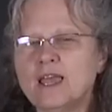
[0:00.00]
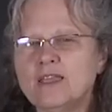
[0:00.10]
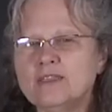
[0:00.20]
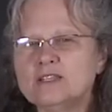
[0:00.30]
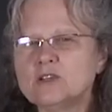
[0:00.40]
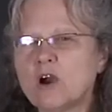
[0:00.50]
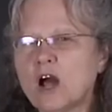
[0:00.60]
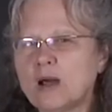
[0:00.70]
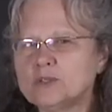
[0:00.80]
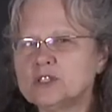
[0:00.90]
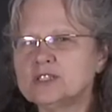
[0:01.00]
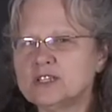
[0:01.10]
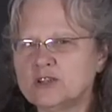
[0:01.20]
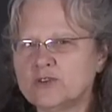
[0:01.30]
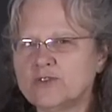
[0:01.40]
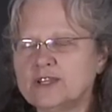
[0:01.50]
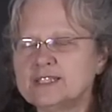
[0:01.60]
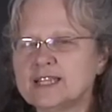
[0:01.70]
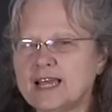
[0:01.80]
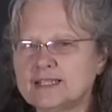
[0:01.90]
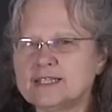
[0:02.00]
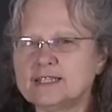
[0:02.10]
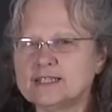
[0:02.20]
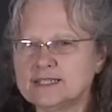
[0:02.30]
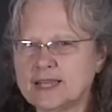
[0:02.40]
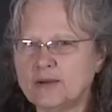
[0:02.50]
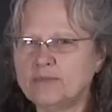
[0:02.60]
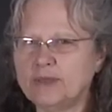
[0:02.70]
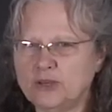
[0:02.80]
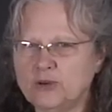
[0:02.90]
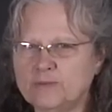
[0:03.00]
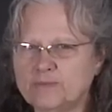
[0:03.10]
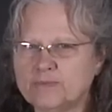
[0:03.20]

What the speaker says: And these are options, interface, exit, and setup menu.